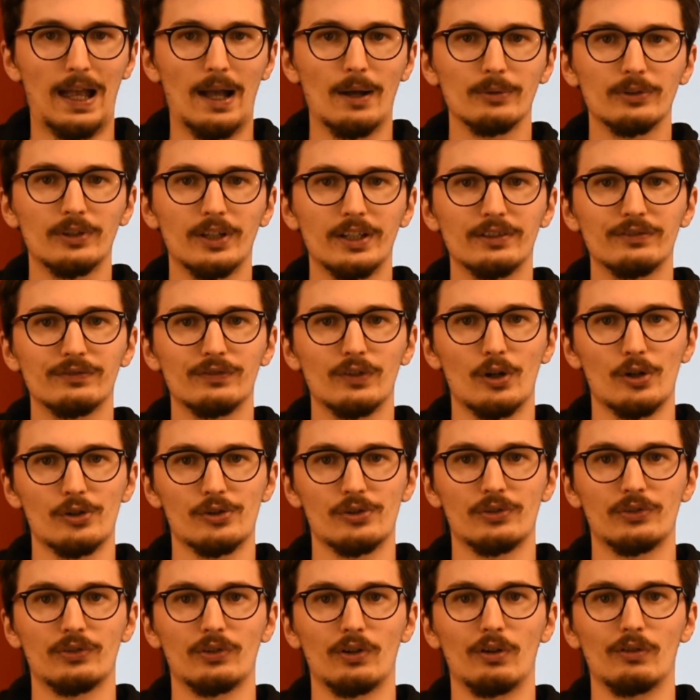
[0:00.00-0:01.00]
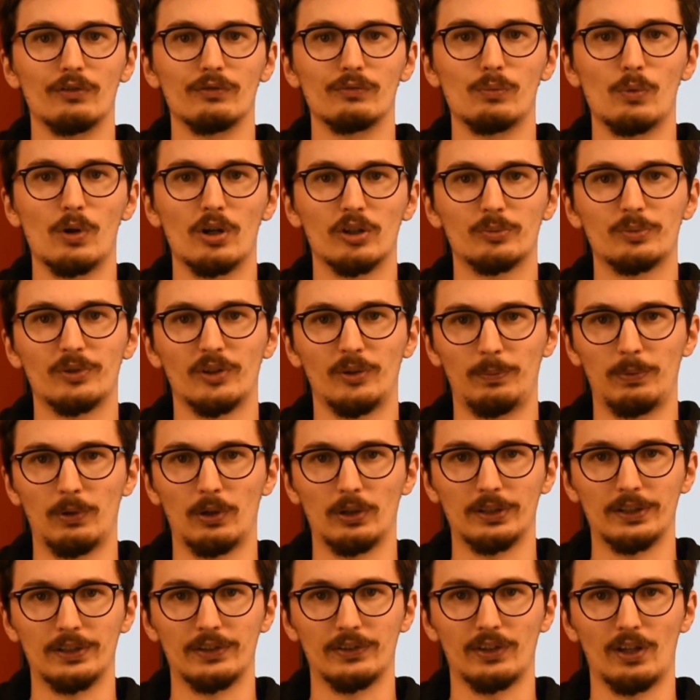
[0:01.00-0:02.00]
Outdated versions of WordPress
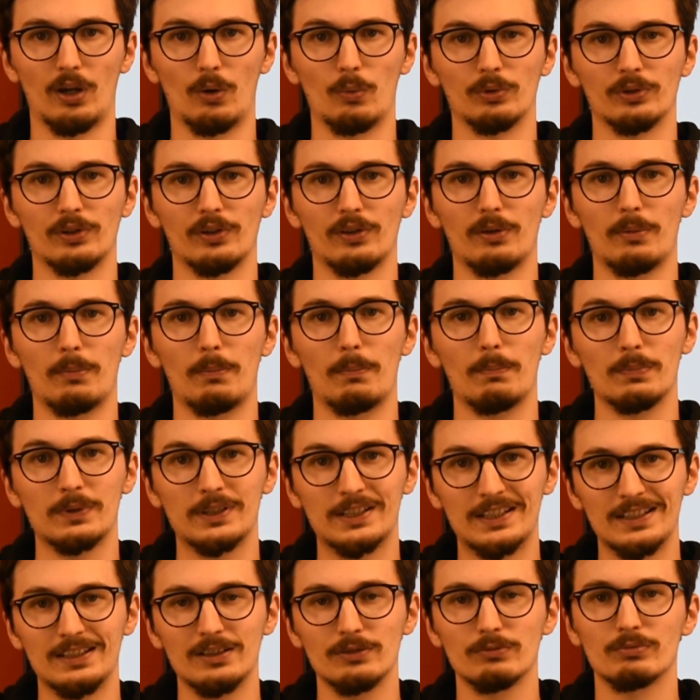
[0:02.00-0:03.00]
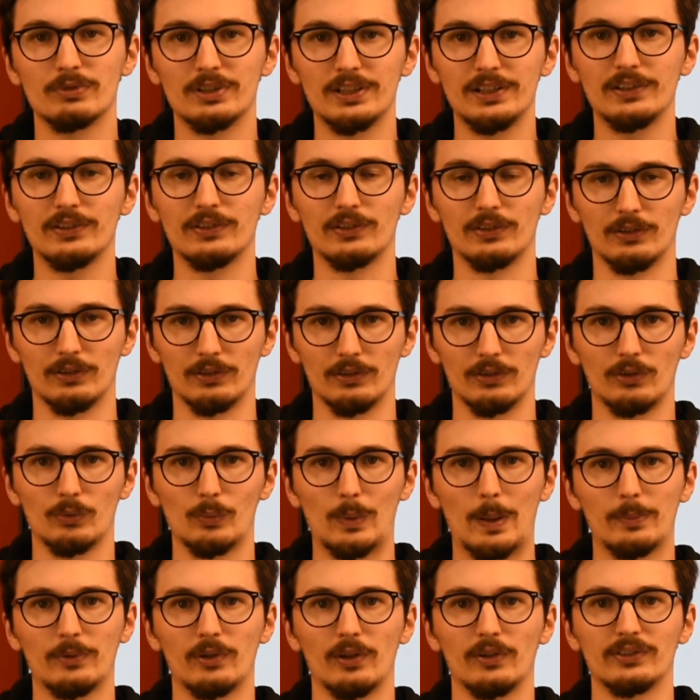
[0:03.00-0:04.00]
plugins are one of the key reasons
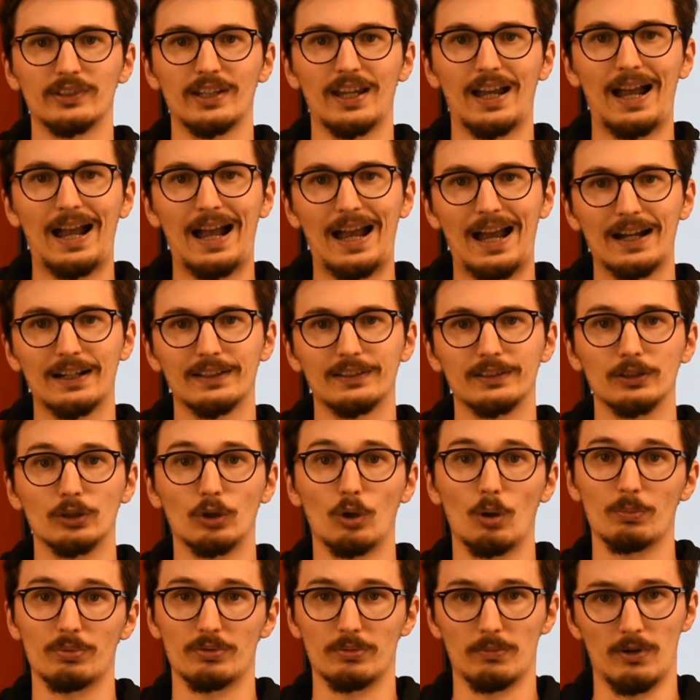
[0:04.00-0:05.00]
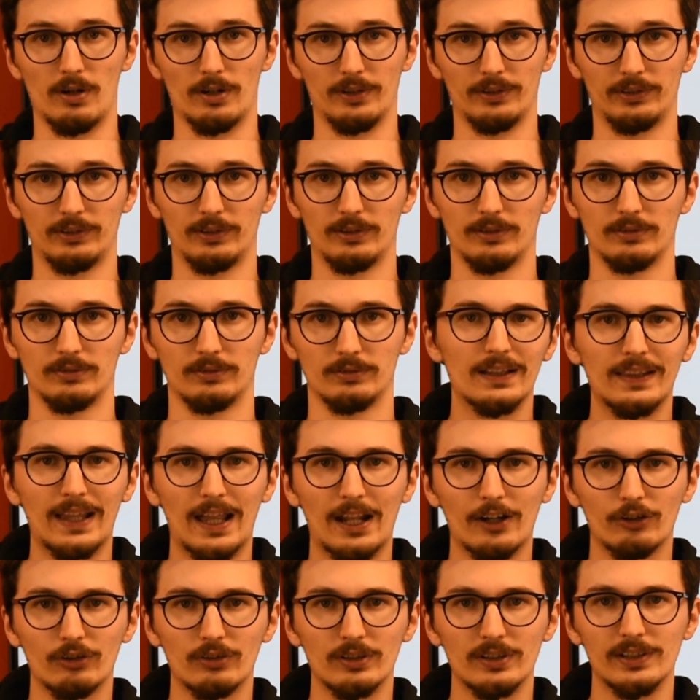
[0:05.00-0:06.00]
websites get hacked and compromised.
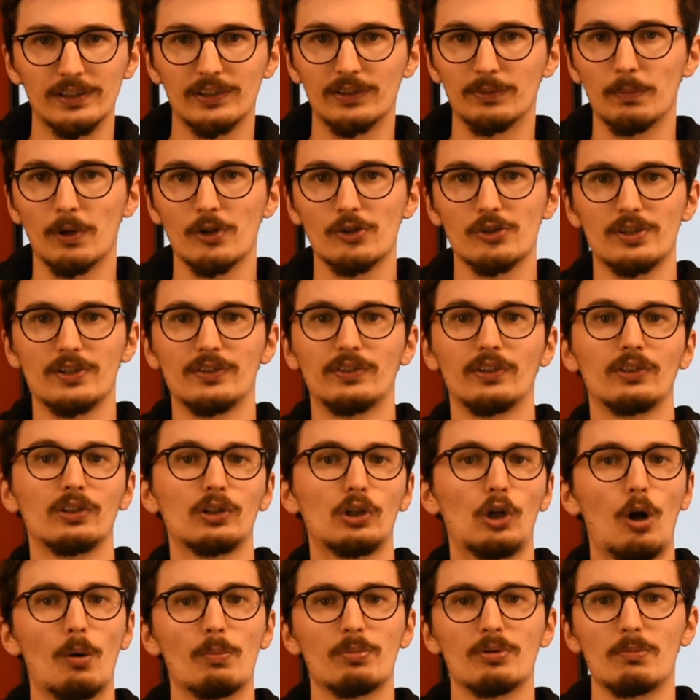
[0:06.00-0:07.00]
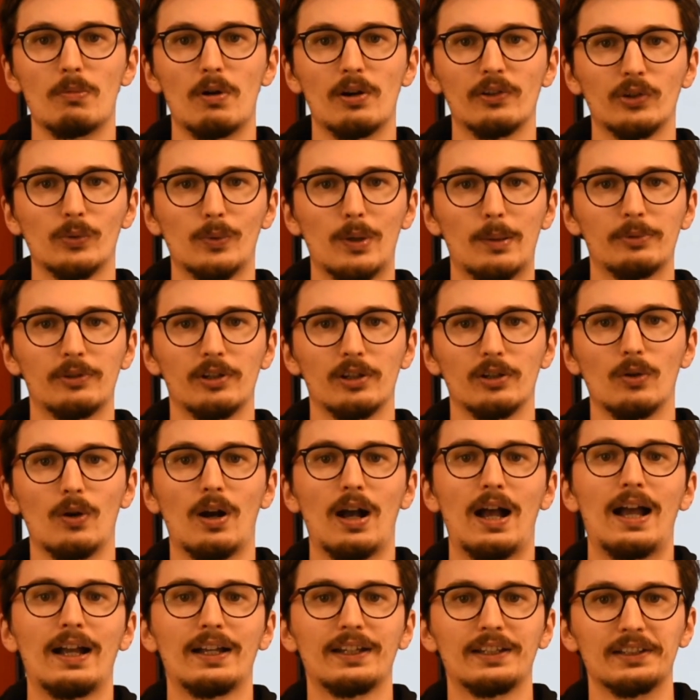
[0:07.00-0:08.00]
Naturally, it's much easier to compromise a website or
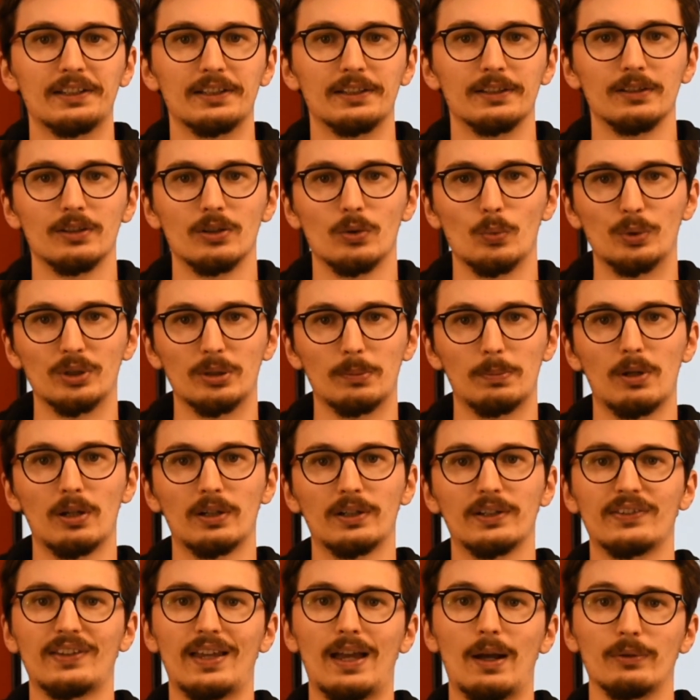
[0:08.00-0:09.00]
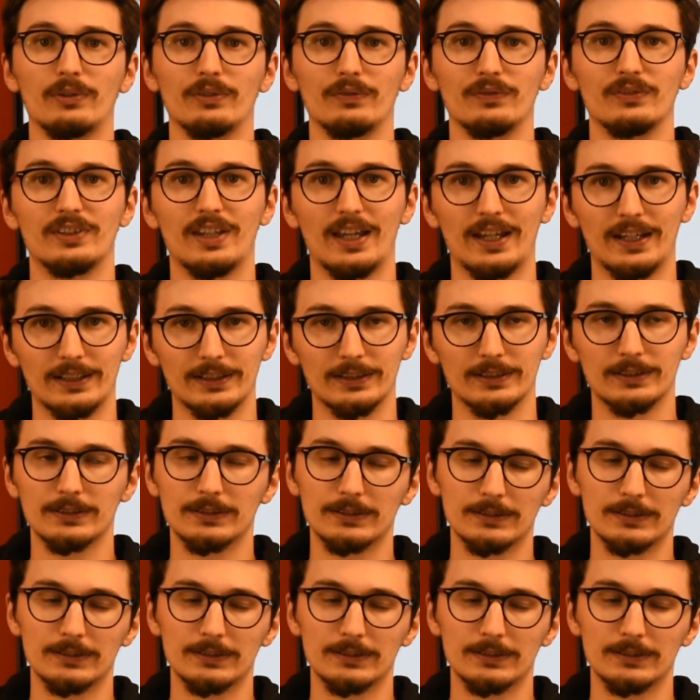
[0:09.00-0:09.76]
hack it when the plugin's out of date.